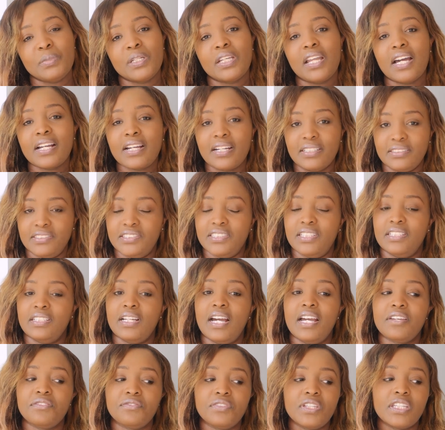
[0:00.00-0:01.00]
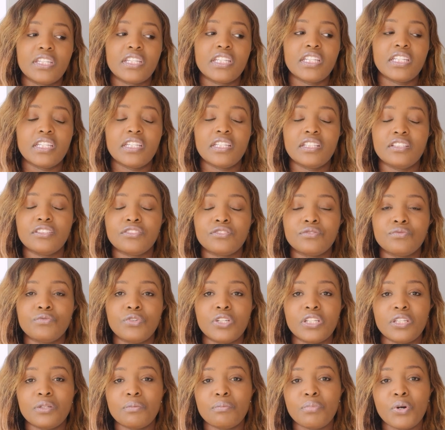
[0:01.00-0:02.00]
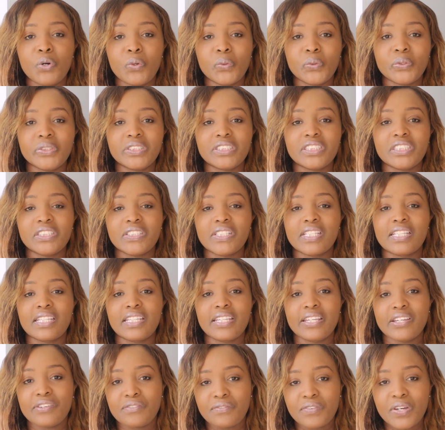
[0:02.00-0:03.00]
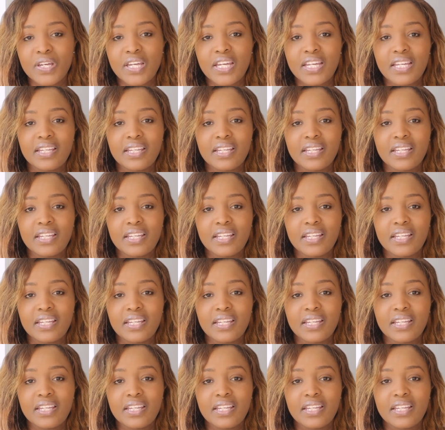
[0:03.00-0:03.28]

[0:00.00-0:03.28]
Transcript: But like I said, I think it's really important to give